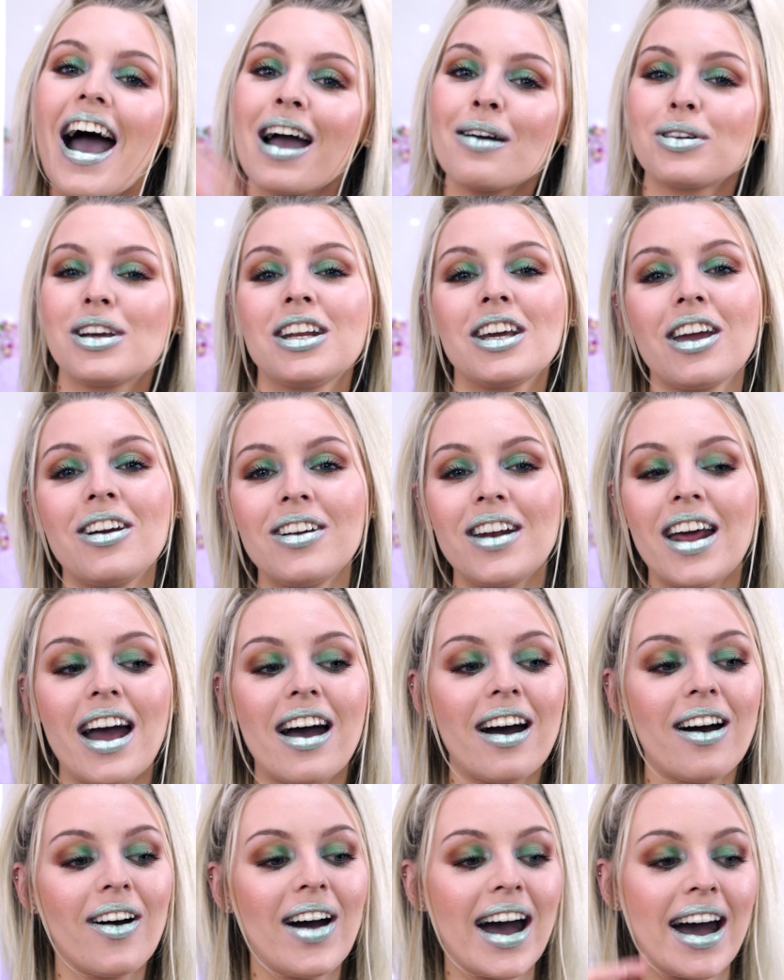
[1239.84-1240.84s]
I'm going to go
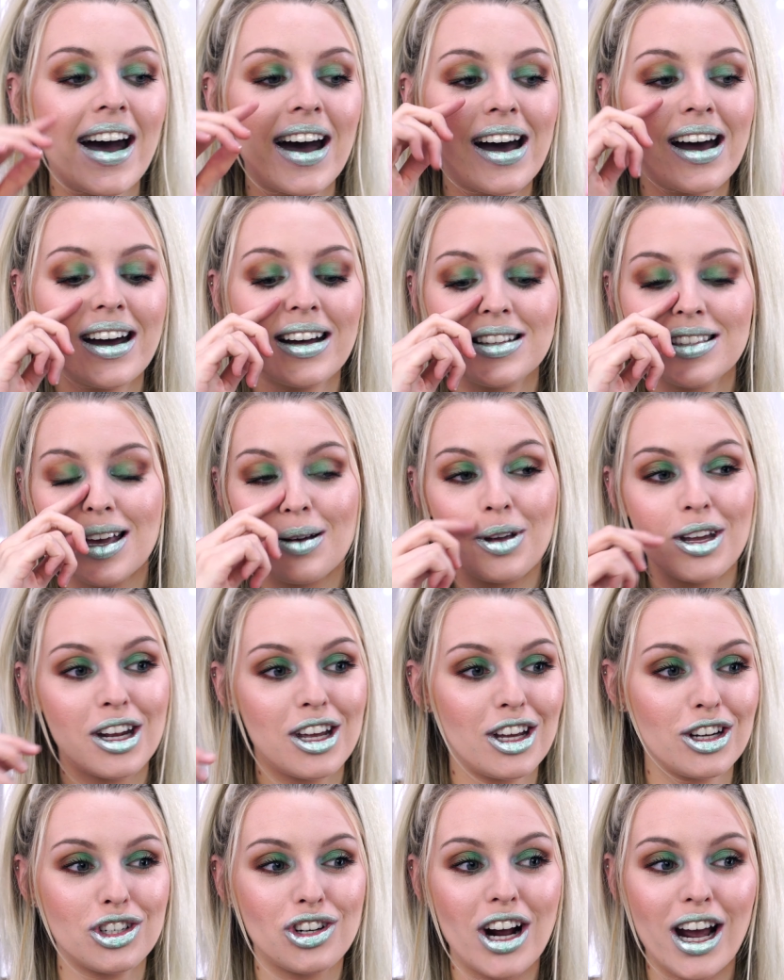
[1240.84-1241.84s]
now and I'm
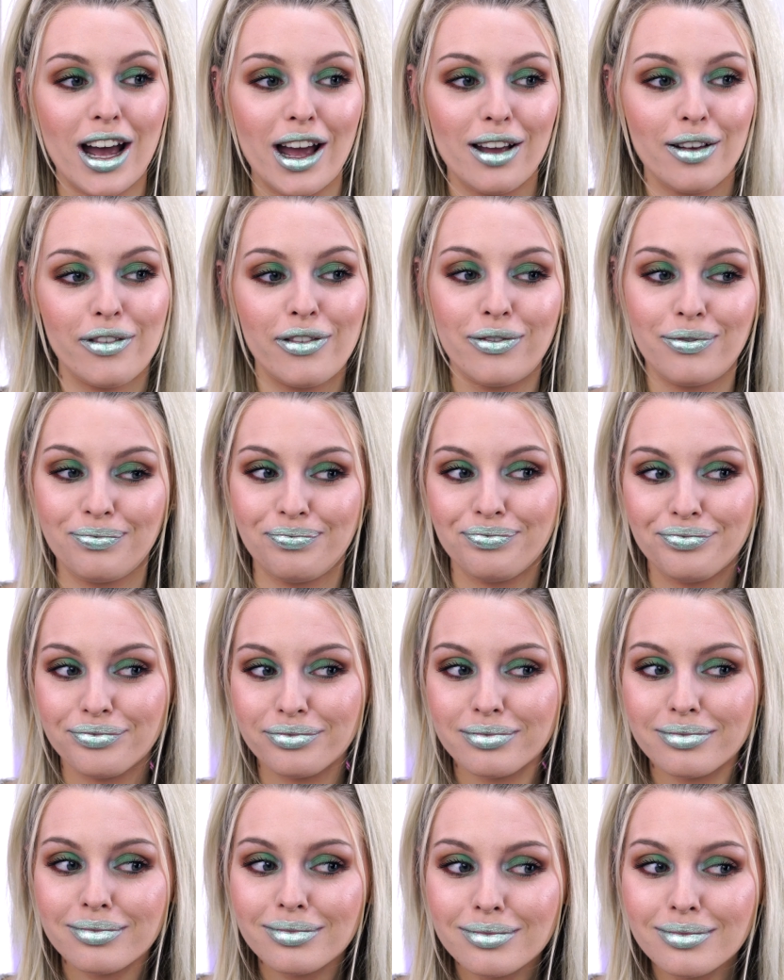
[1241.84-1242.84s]
going to try.
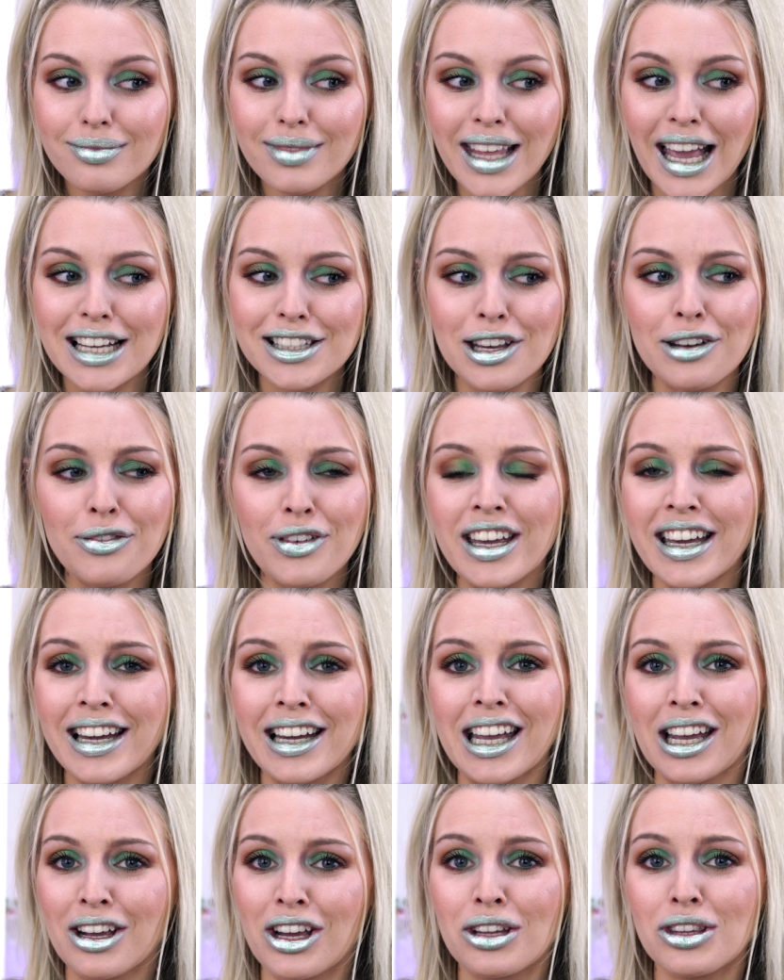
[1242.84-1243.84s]
I don't think
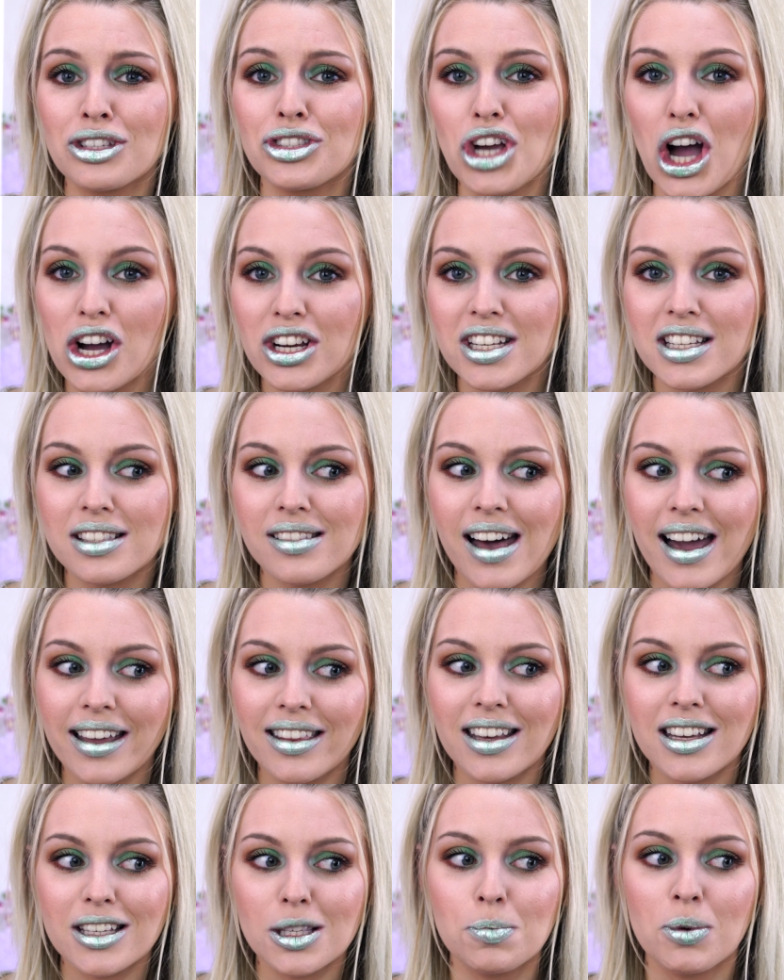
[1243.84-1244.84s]
I could go to the doctors
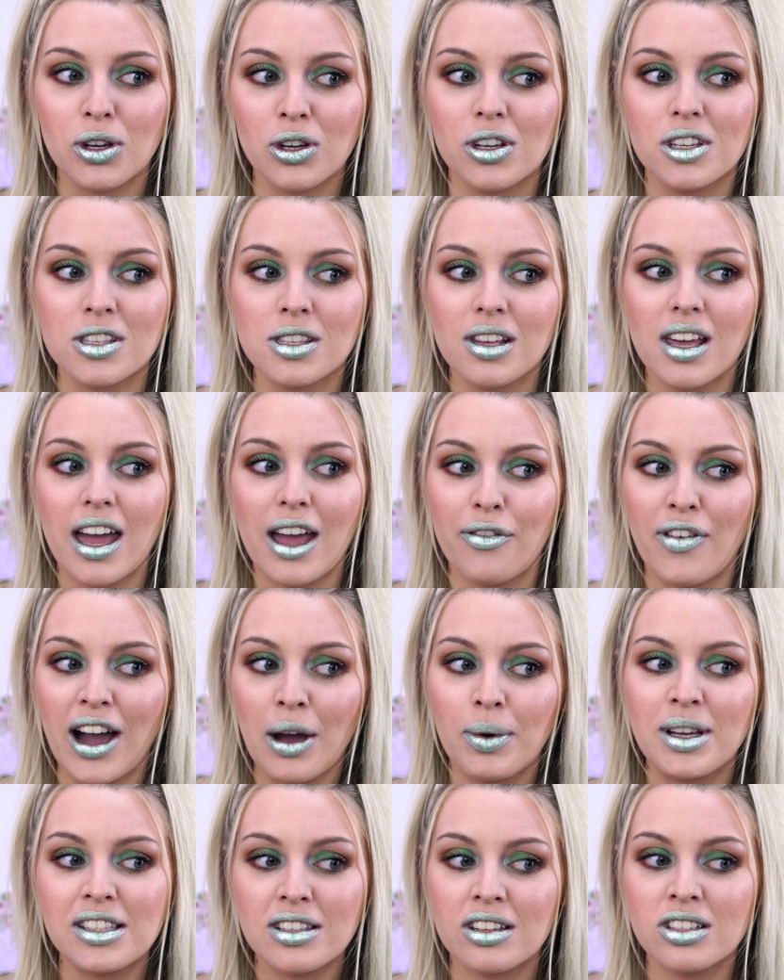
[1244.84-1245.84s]
like this, because if
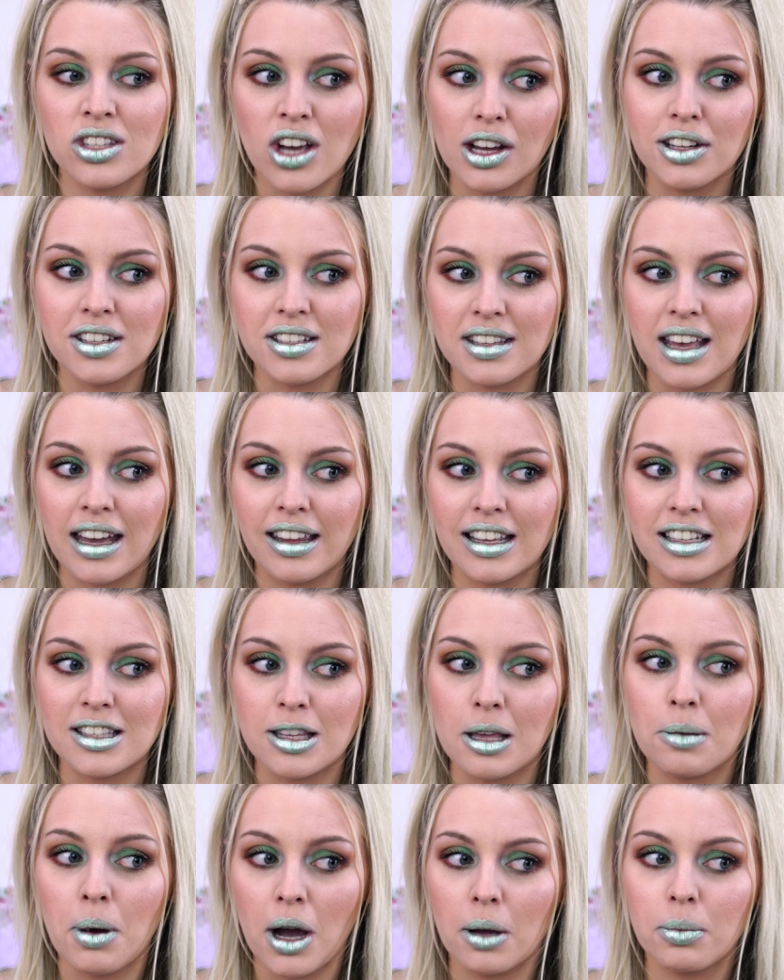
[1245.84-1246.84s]
I went to the doctors like this,
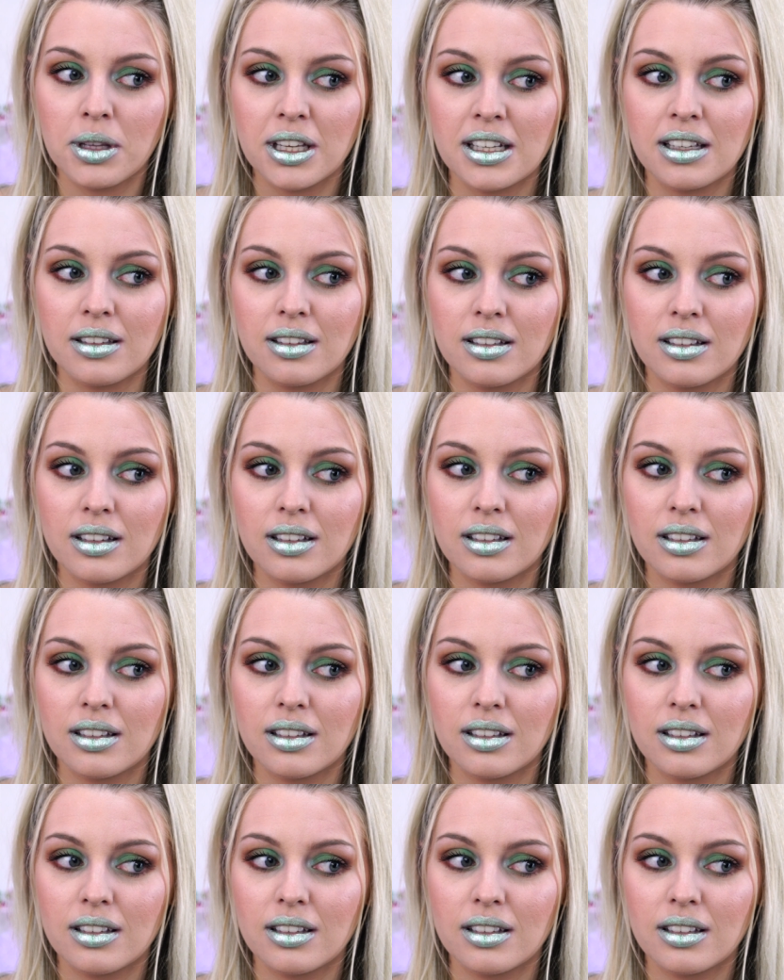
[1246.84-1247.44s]
they probably...